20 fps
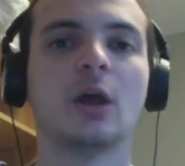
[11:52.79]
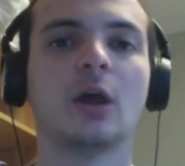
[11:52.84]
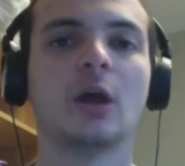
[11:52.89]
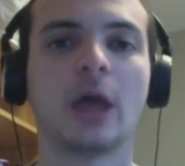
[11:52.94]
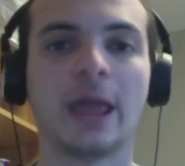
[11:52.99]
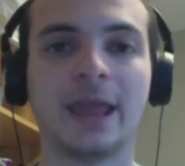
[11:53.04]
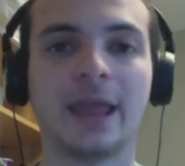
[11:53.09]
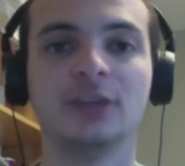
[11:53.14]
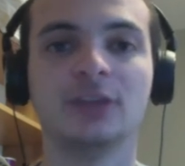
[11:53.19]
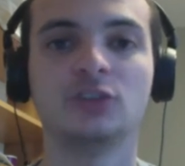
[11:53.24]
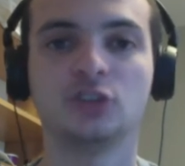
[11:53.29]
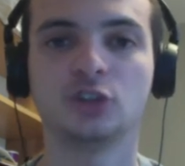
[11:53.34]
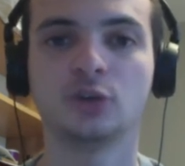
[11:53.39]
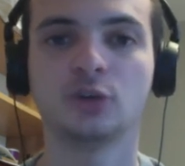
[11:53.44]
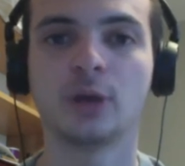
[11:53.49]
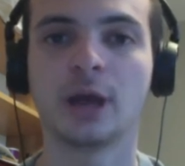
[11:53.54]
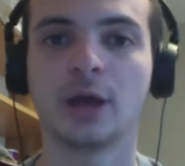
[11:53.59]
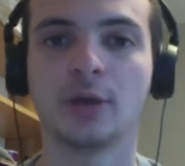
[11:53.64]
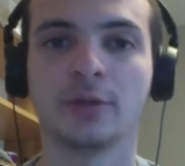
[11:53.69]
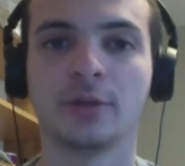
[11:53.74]
and 2
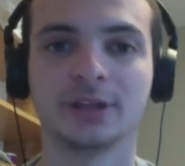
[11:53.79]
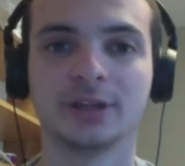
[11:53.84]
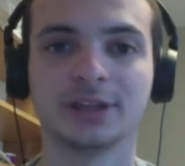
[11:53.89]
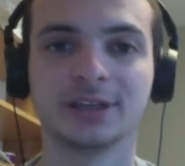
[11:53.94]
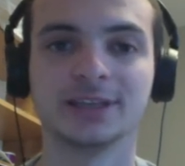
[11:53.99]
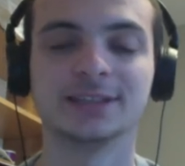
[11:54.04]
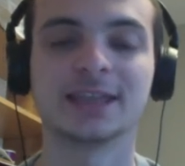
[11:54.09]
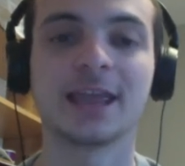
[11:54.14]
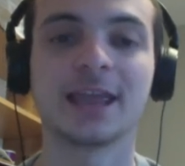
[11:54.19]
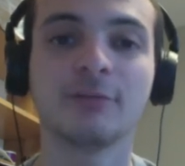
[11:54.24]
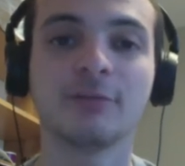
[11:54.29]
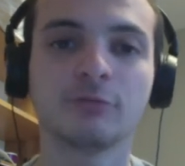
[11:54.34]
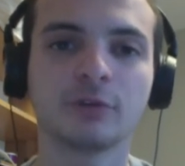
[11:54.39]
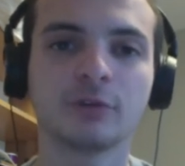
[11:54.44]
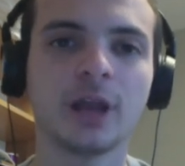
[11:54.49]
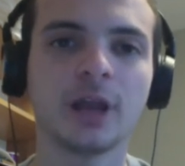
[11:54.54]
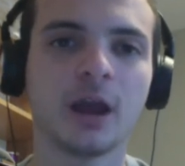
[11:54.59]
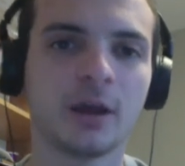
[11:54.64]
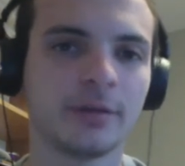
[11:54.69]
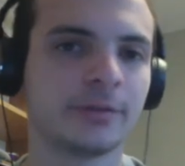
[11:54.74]
health at least.
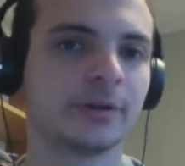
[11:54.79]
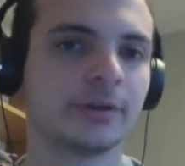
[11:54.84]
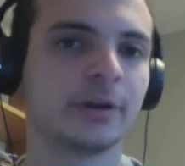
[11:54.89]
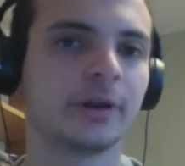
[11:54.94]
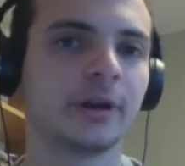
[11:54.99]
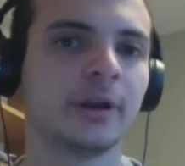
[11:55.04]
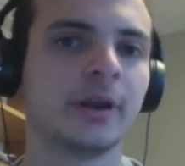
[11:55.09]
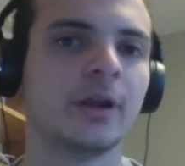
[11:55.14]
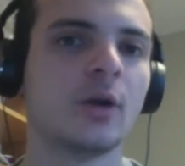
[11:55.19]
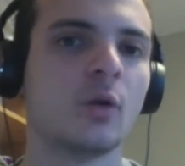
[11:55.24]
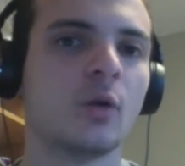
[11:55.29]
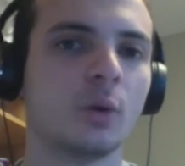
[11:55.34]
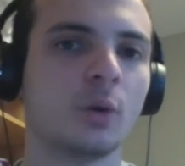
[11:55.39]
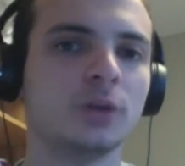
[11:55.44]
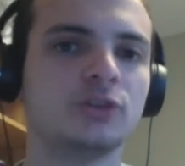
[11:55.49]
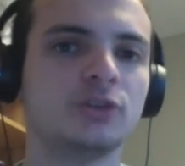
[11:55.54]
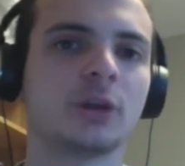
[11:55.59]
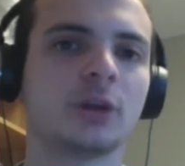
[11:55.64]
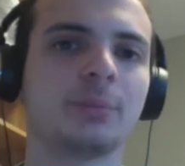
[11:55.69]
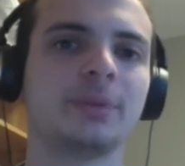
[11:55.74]
Every other
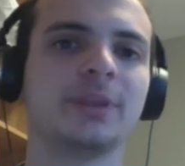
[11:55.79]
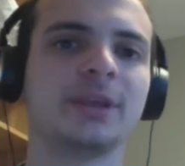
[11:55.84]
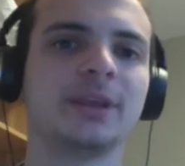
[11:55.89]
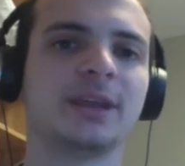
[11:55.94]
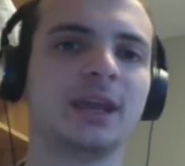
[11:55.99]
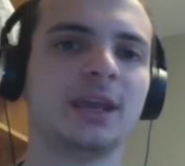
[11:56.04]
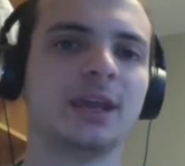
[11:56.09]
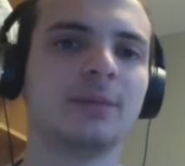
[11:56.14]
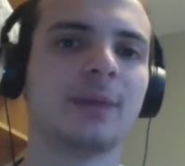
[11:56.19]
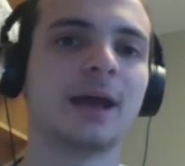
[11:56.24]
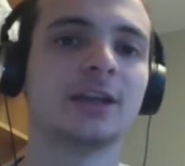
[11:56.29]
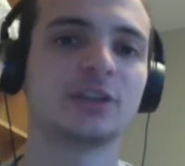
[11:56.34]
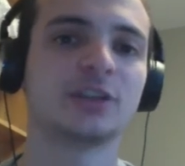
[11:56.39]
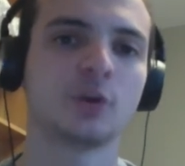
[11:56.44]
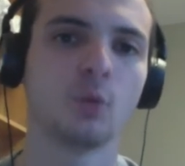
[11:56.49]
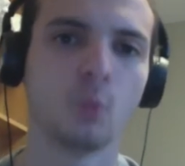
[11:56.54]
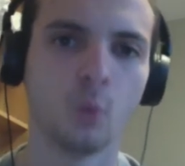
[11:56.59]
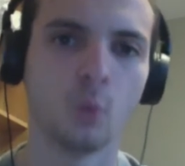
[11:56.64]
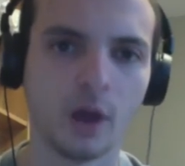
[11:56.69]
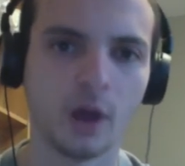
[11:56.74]
1-drop in the game has a
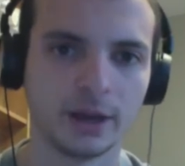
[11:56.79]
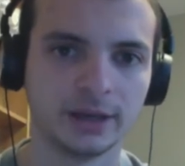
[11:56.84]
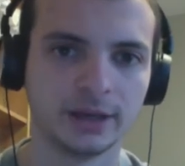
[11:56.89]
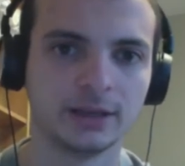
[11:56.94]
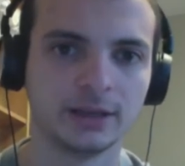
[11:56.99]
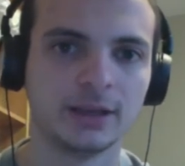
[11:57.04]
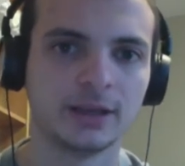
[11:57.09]
1